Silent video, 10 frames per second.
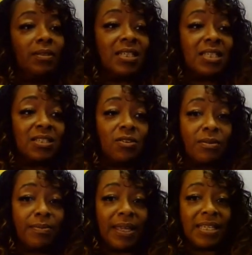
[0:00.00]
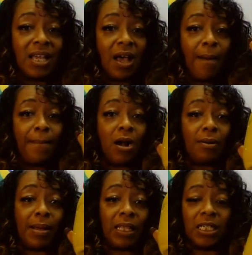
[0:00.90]
This is going to be part
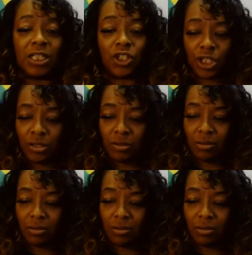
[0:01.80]
of my lunch.